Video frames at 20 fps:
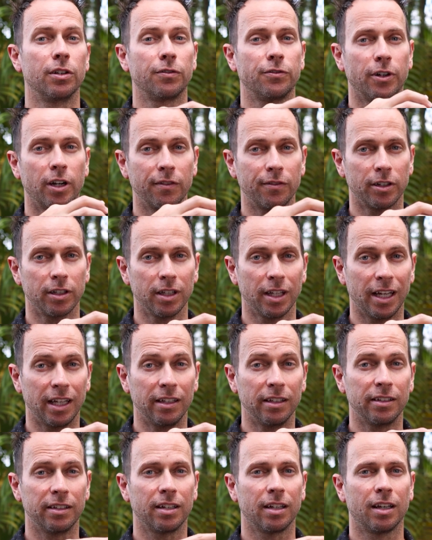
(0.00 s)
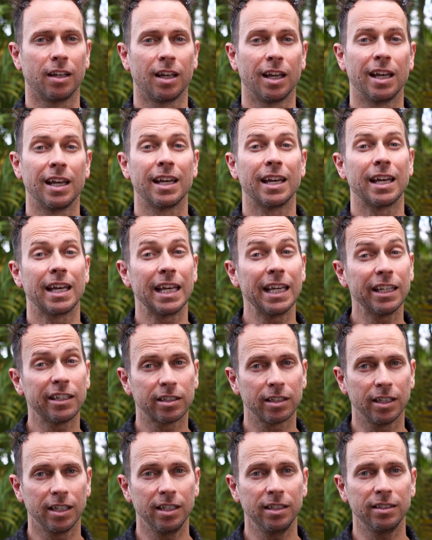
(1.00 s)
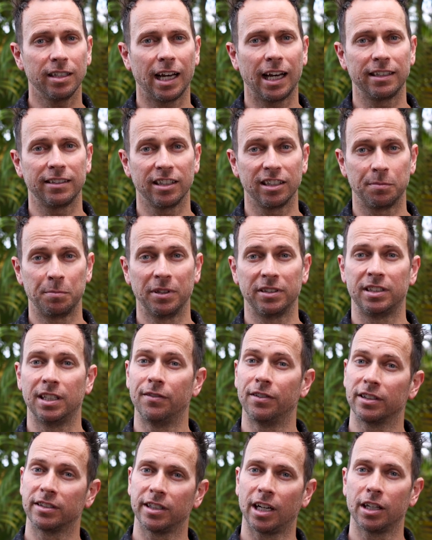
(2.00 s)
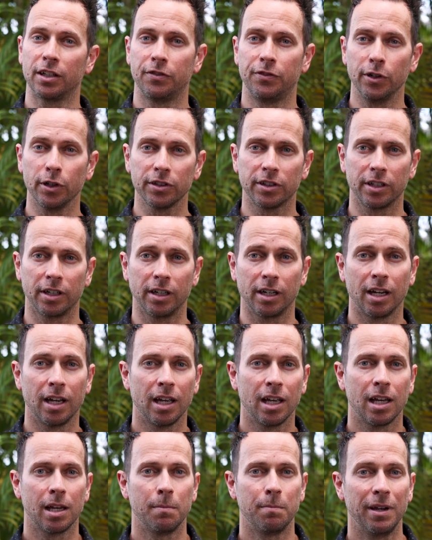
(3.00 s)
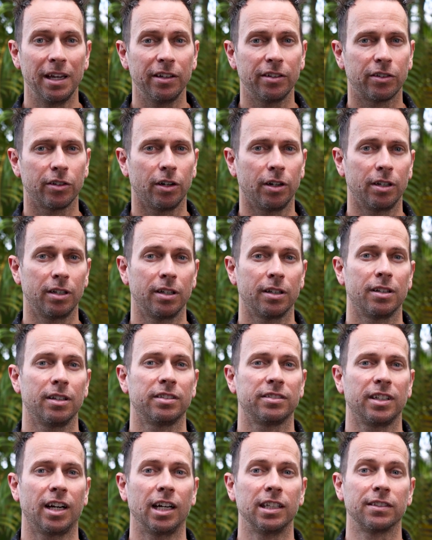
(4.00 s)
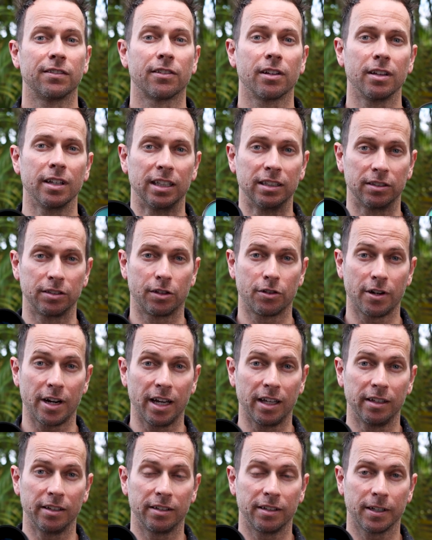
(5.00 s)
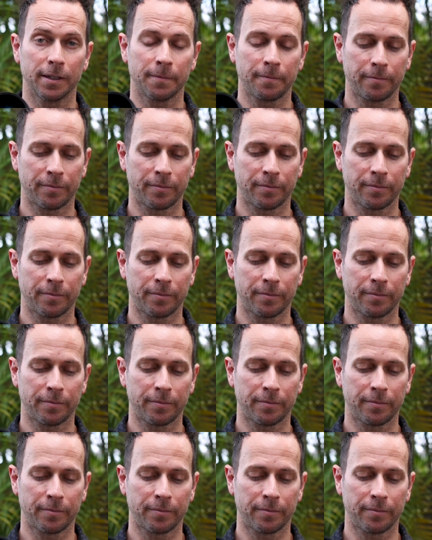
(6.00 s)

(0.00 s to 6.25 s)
the front of your lens. Each lens has a specific size filter based on the size of the lens threads.